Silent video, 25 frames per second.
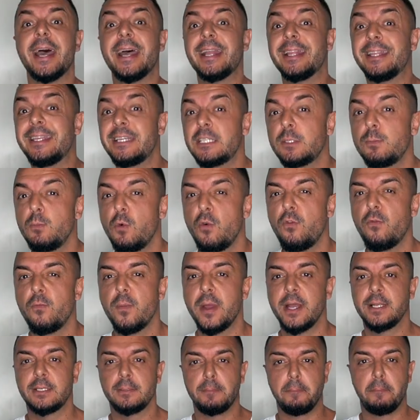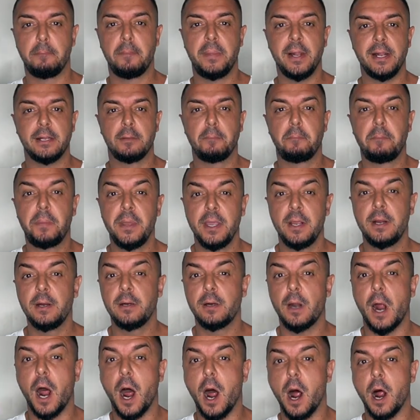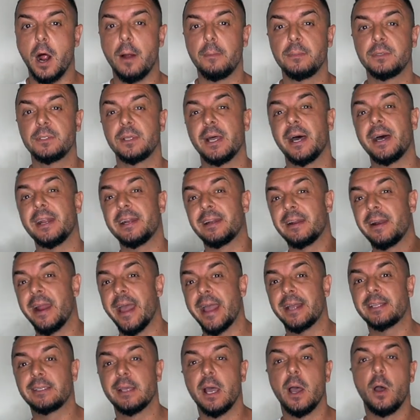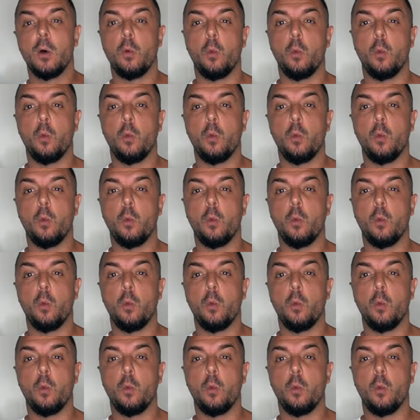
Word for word: These movements build bigger arms and legs